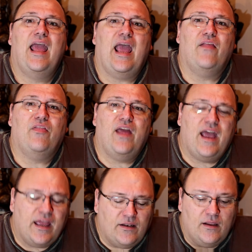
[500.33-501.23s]
And
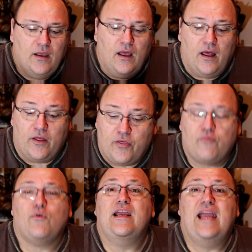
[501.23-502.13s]
then
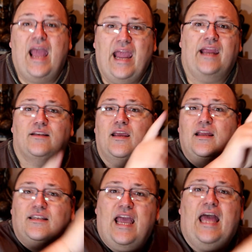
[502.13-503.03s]
3, 8,
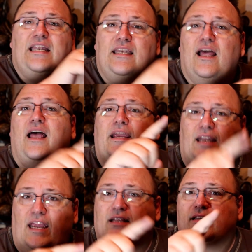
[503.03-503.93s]
10, 9,
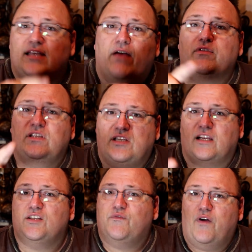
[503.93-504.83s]
8, 7,
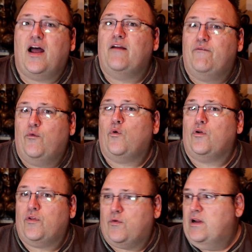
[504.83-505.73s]
6, 5,
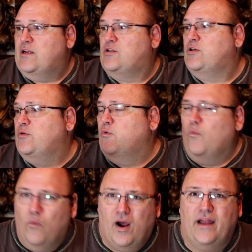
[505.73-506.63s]
4, 3, 2,
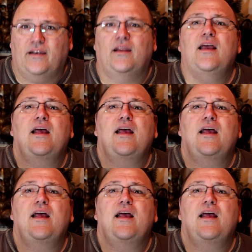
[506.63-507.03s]
1.